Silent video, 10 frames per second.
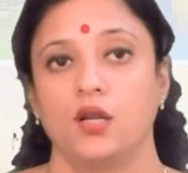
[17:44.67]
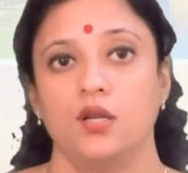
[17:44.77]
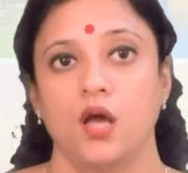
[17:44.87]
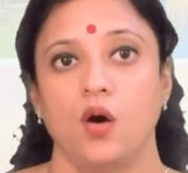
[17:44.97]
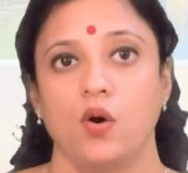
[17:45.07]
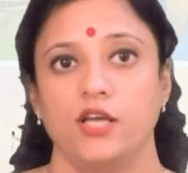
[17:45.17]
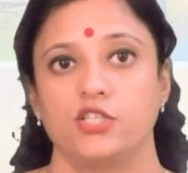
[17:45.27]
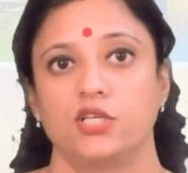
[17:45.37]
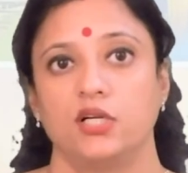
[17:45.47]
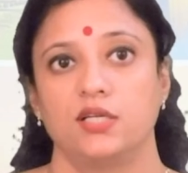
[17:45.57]
Now I
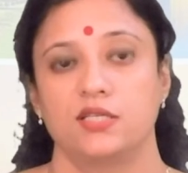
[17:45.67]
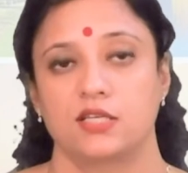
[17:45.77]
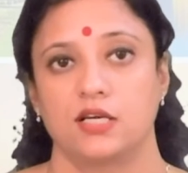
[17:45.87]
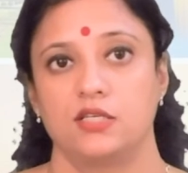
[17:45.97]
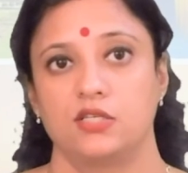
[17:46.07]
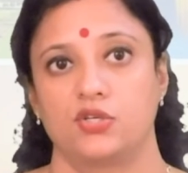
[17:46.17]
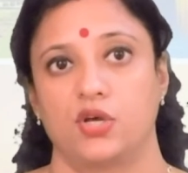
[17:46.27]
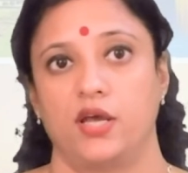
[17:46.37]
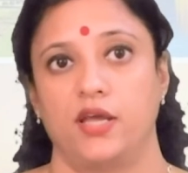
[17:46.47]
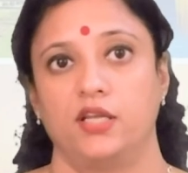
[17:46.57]
shall discuss
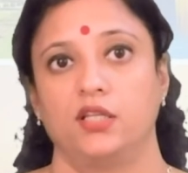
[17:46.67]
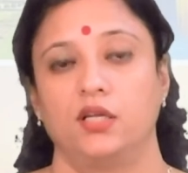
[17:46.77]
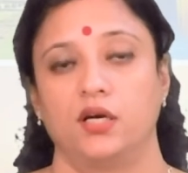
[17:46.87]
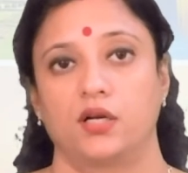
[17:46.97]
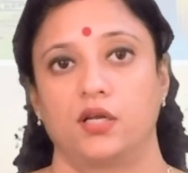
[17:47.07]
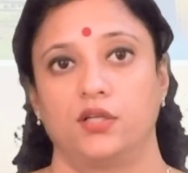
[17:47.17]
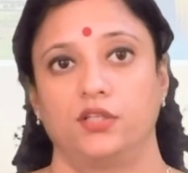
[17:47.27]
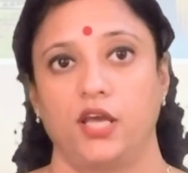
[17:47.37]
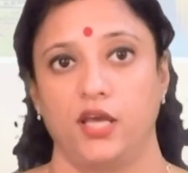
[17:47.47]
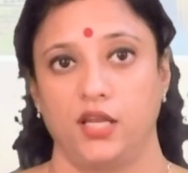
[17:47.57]
another
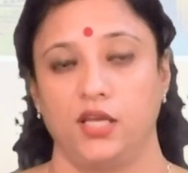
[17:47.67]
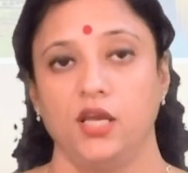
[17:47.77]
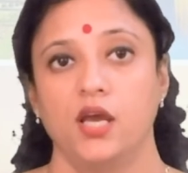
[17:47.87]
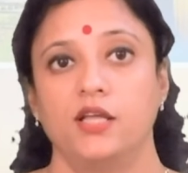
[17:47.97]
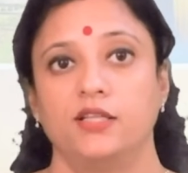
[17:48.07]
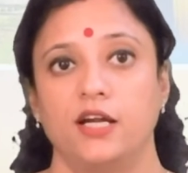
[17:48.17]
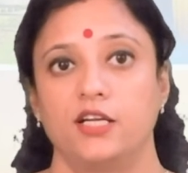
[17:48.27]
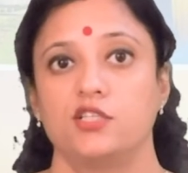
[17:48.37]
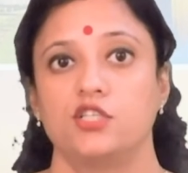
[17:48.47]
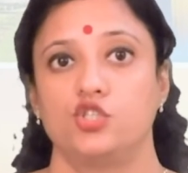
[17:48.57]
theory, that
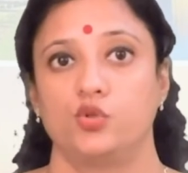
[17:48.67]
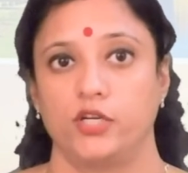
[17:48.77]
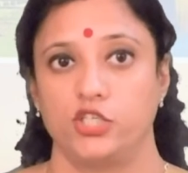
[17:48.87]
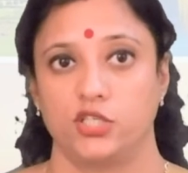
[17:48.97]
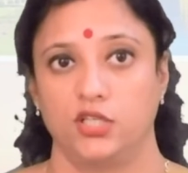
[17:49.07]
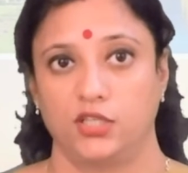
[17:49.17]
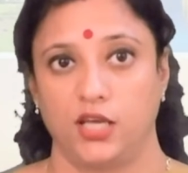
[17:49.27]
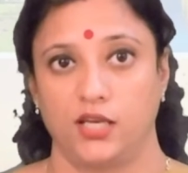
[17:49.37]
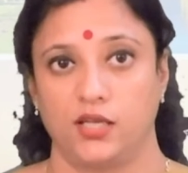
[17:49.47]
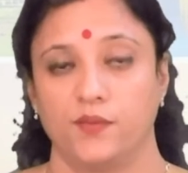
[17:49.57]
is situational
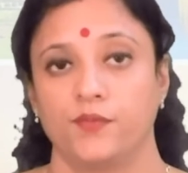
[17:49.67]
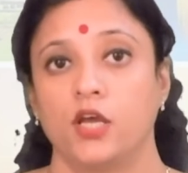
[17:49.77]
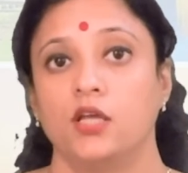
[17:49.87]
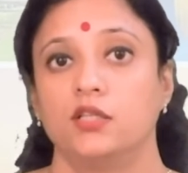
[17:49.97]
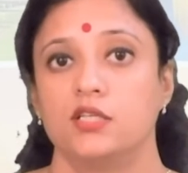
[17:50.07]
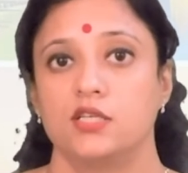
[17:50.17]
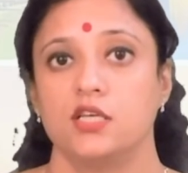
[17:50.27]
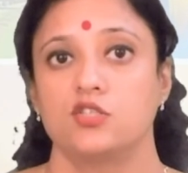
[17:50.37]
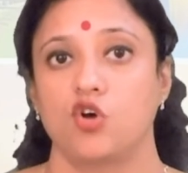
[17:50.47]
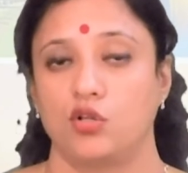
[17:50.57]
theory. This
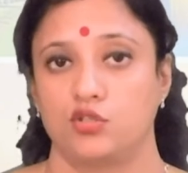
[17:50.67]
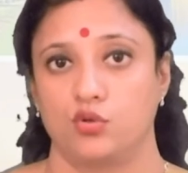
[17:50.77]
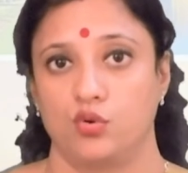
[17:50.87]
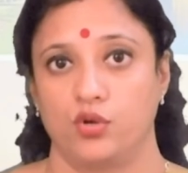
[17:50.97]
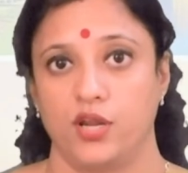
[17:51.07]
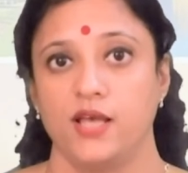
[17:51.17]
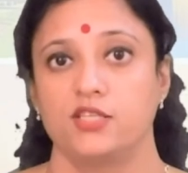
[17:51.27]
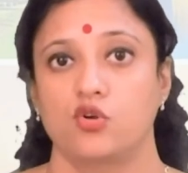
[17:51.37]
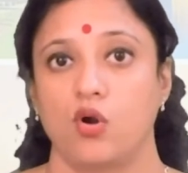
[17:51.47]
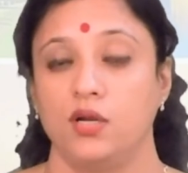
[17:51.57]
is also known
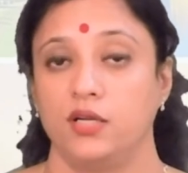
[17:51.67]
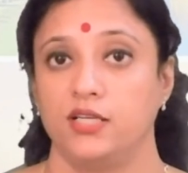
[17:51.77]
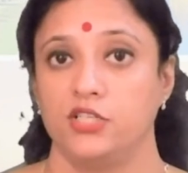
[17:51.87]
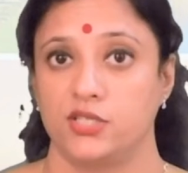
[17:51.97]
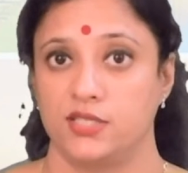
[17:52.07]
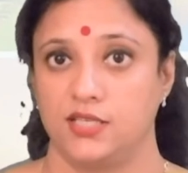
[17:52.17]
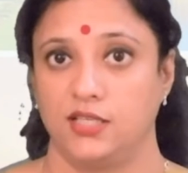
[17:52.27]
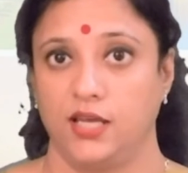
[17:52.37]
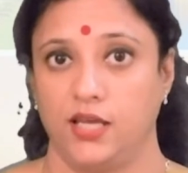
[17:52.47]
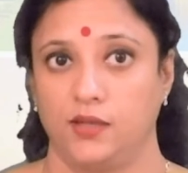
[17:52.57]
as contingency
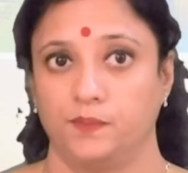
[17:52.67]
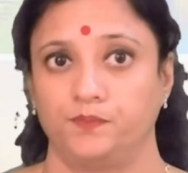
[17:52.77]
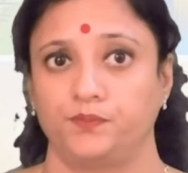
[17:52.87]
theory.